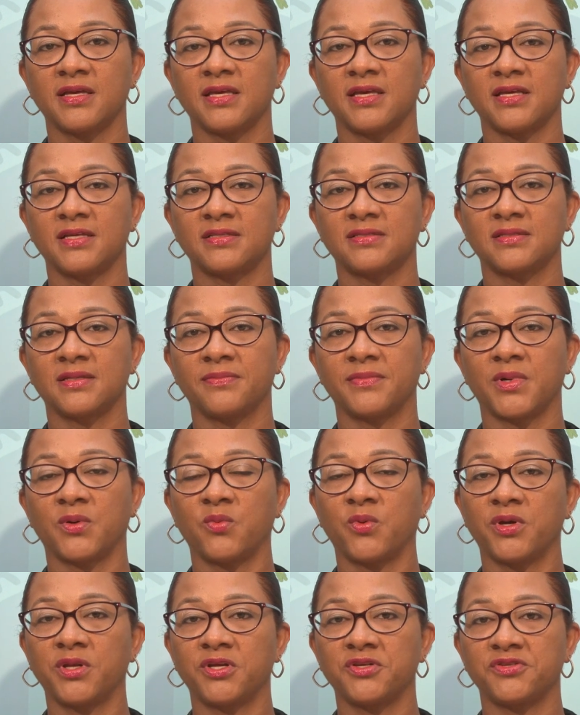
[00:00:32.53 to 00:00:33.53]
Case number
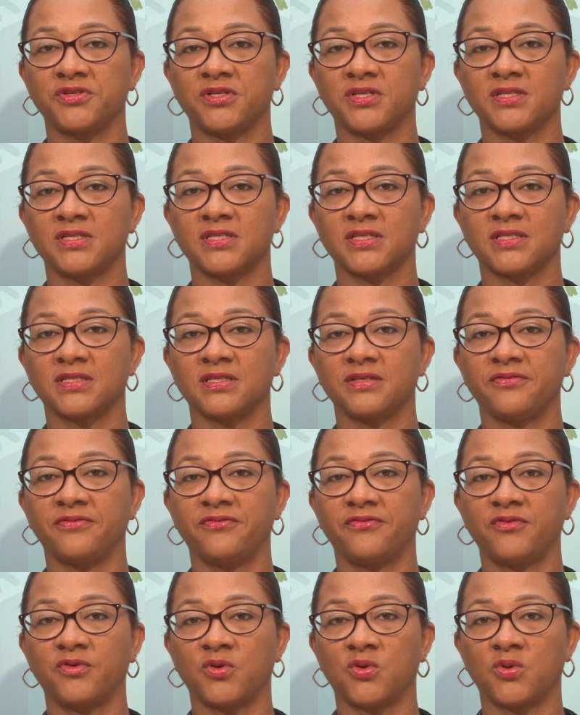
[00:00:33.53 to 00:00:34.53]

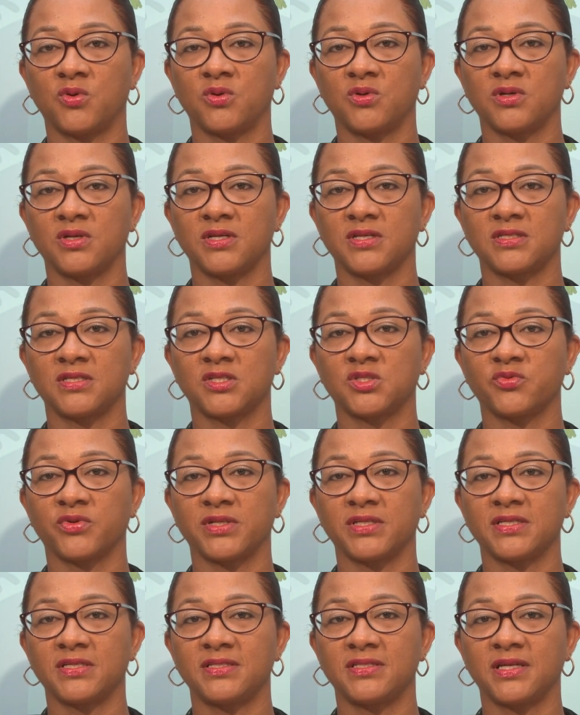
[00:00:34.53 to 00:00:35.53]
164 is a
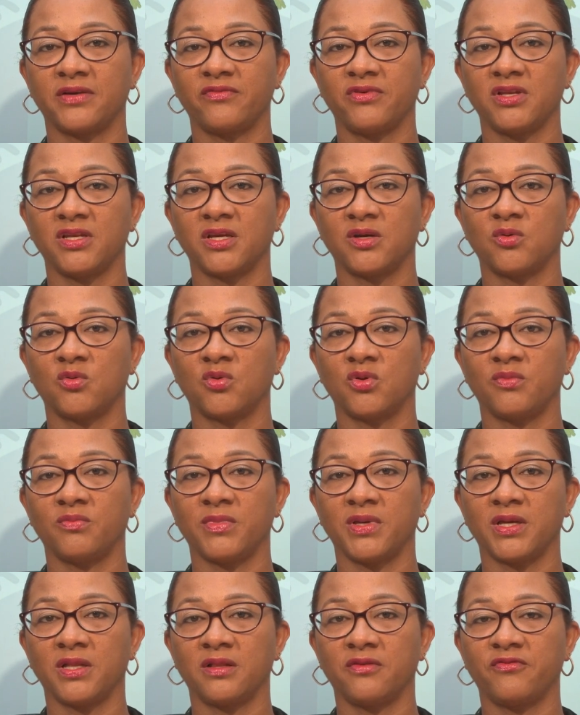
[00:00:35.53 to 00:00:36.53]
27-year-old
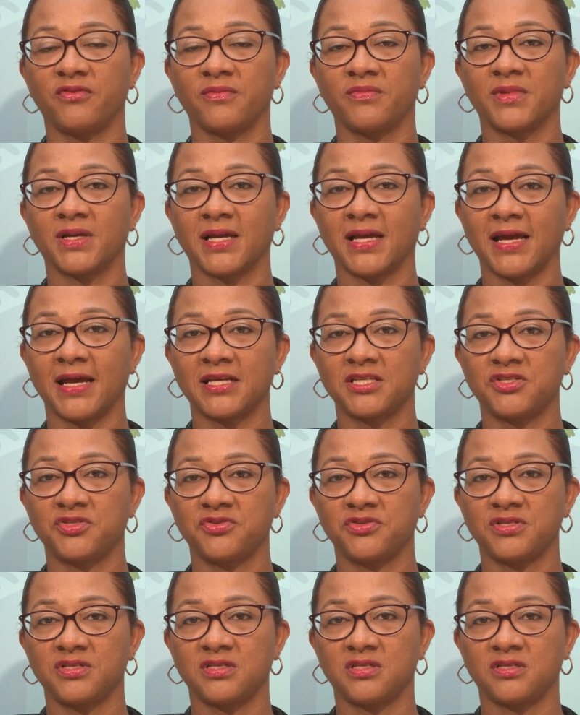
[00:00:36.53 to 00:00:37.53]
male from the
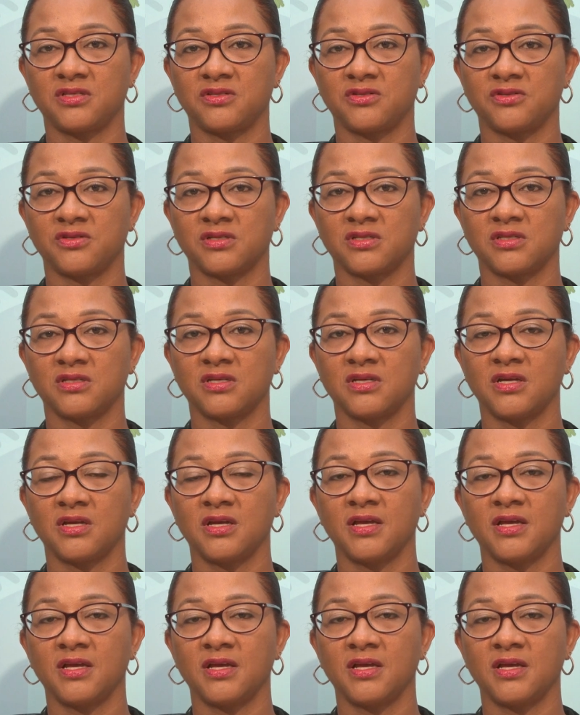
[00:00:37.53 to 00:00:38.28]
Castries district.